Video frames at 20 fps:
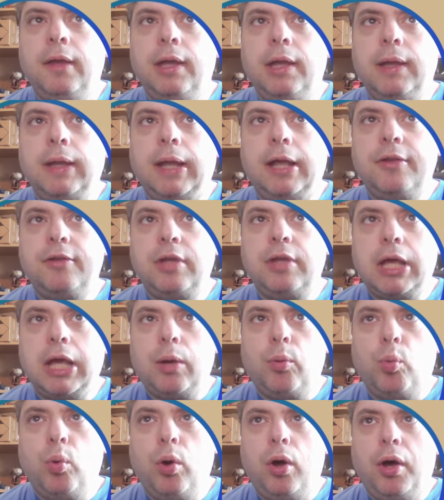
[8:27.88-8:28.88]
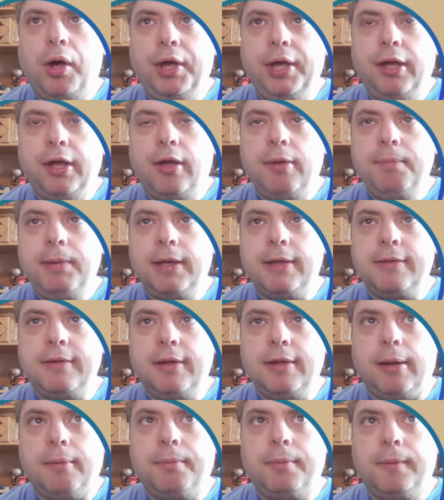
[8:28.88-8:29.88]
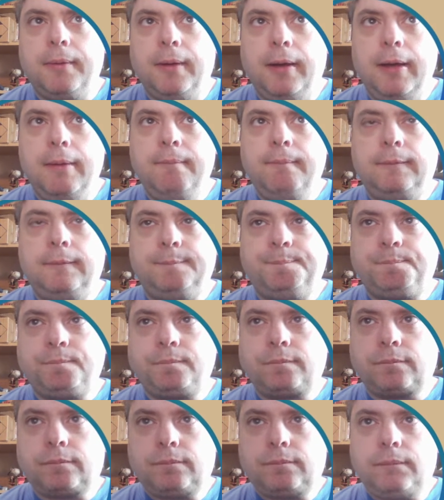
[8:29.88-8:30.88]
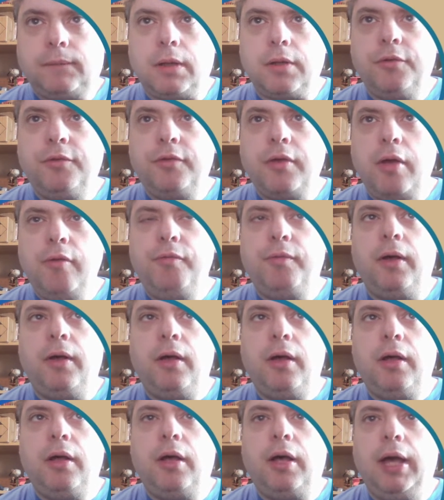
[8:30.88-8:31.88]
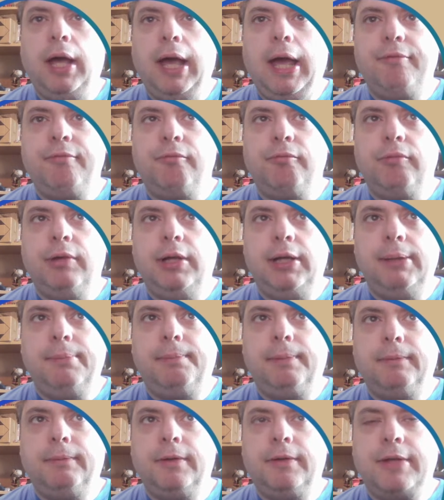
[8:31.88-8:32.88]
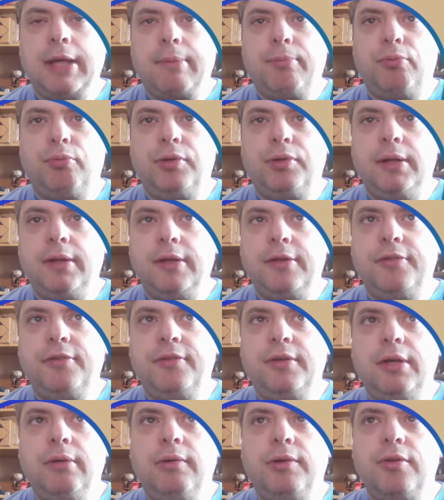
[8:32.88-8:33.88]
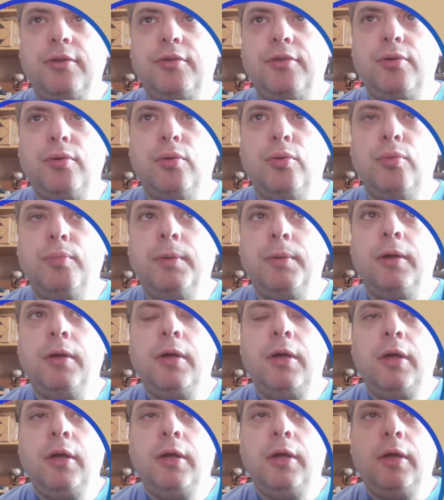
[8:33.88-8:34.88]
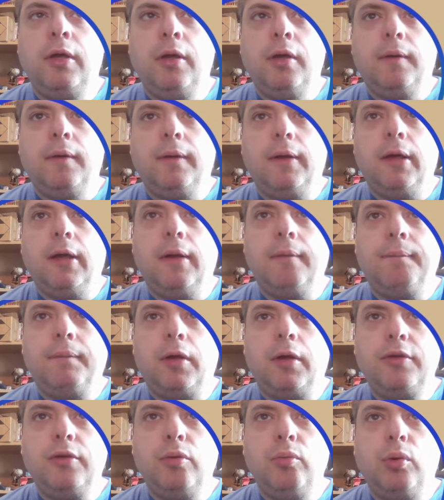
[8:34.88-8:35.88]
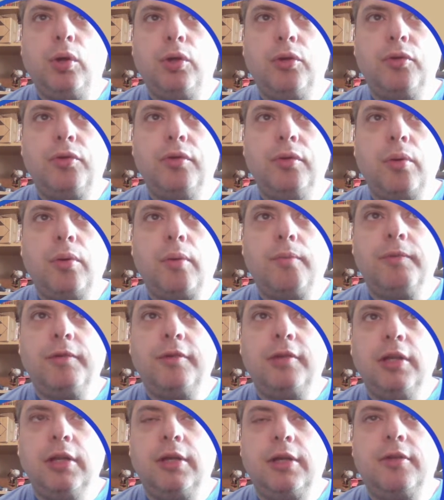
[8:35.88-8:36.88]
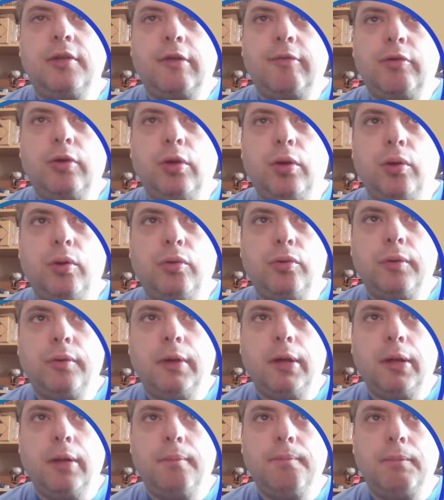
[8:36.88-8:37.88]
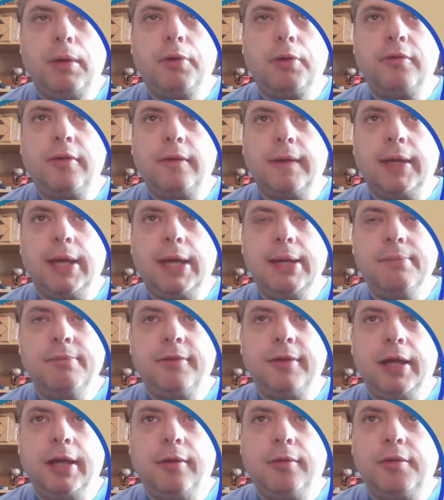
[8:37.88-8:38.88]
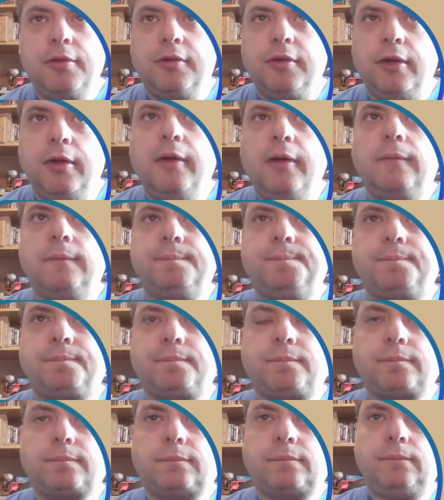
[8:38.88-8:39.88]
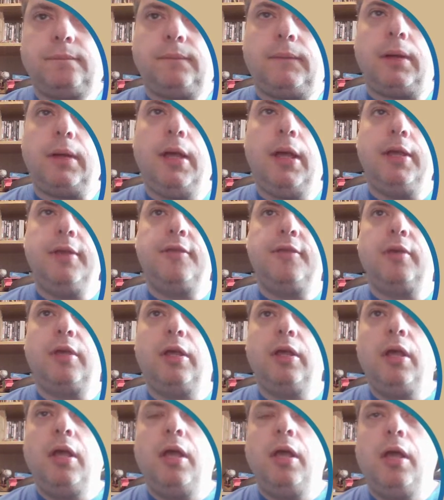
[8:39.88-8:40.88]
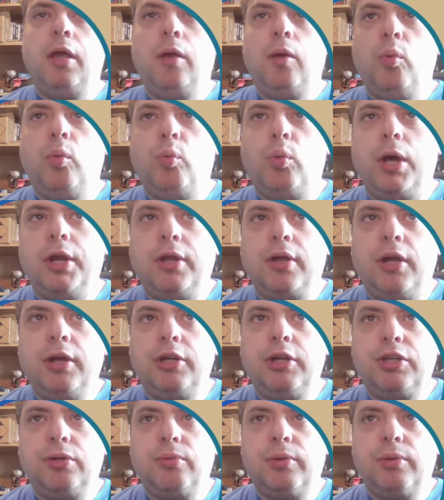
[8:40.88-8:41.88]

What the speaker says: that's why I picked it up. So far I haven't really dabbled in this series at all, but I do want to, obviously, because I've got most of the games now, so it's one I shall